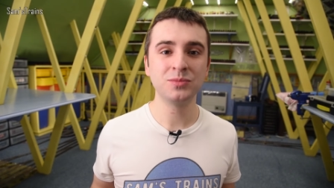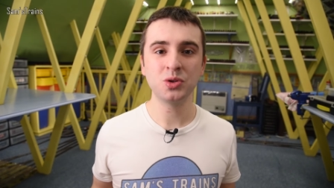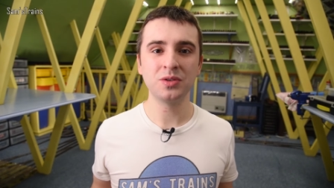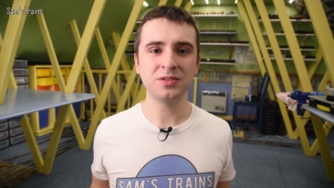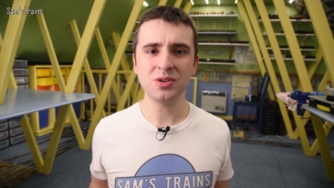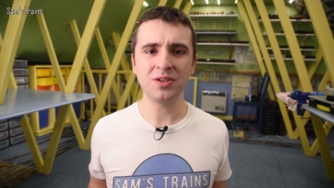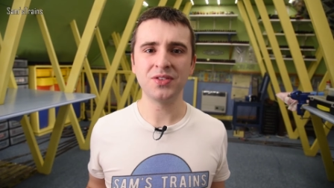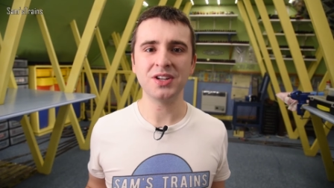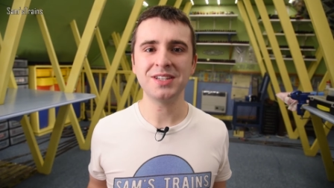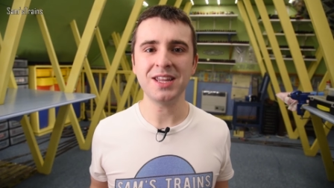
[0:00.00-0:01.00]
it's not even
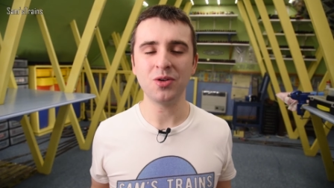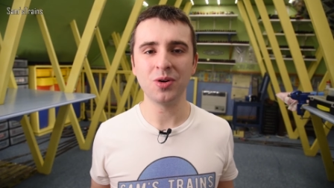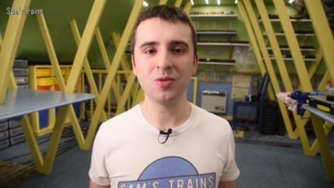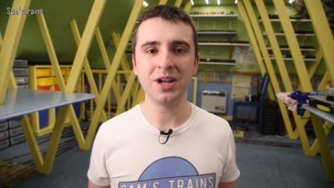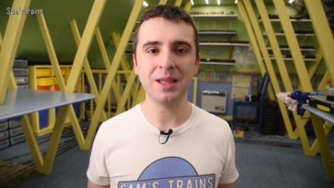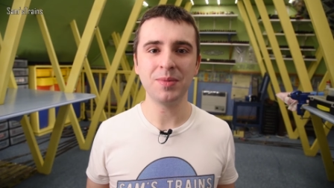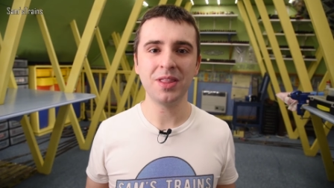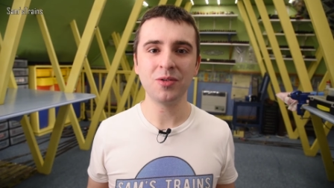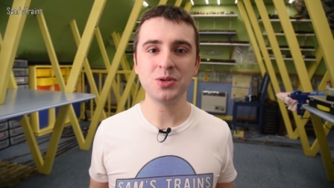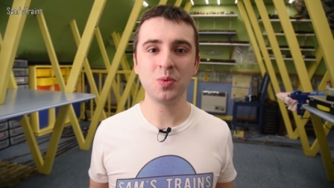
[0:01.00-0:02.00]
a secret really, but
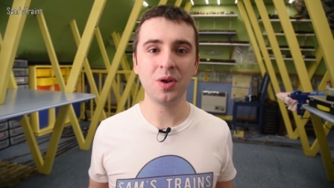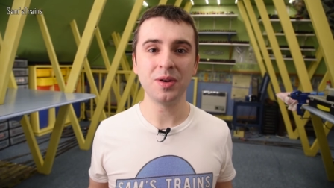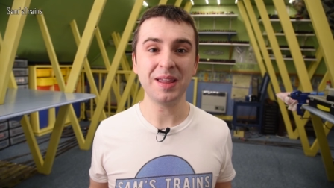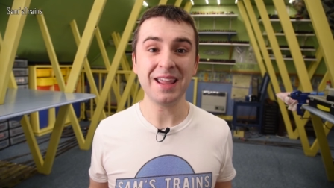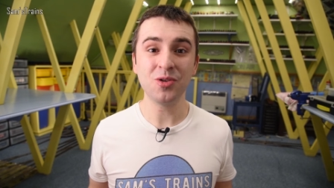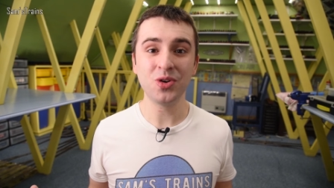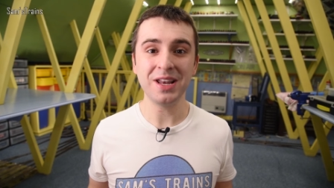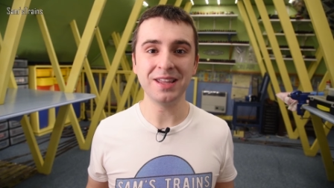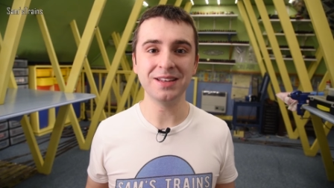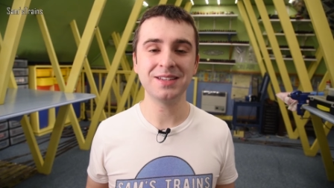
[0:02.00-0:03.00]
there is one
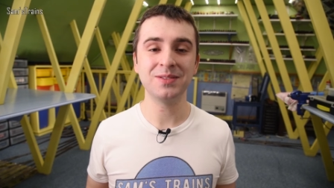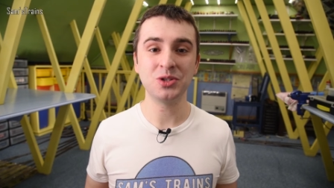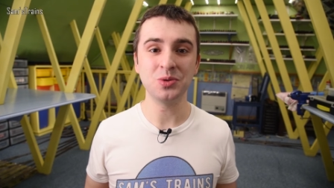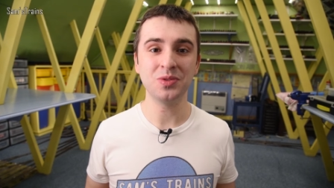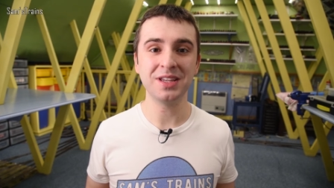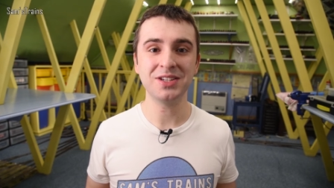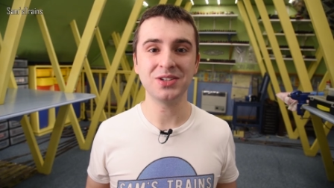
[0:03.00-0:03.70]
ingredient to this